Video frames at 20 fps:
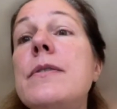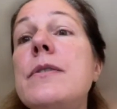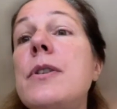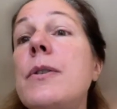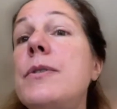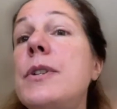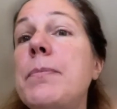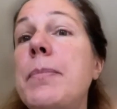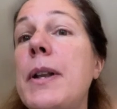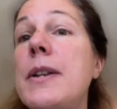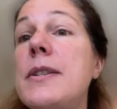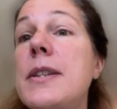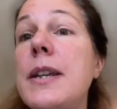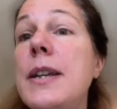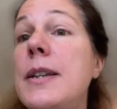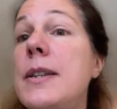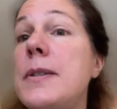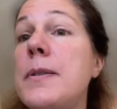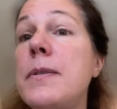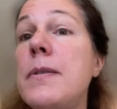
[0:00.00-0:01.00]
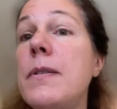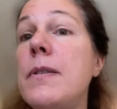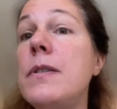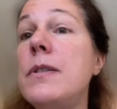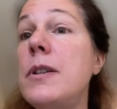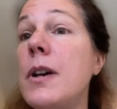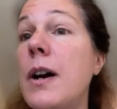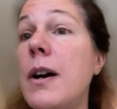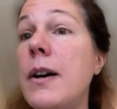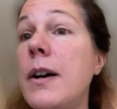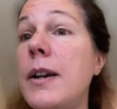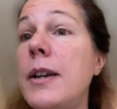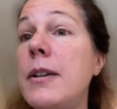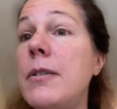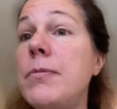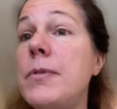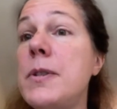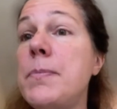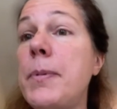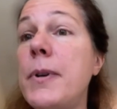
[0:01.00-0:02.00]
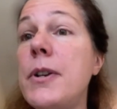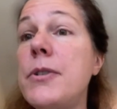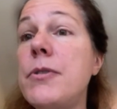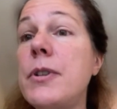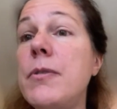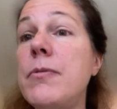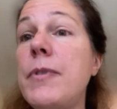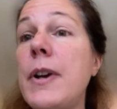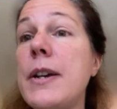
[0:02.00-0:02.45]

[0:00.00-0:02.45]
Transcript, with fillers: so chimpanzees die of respiratory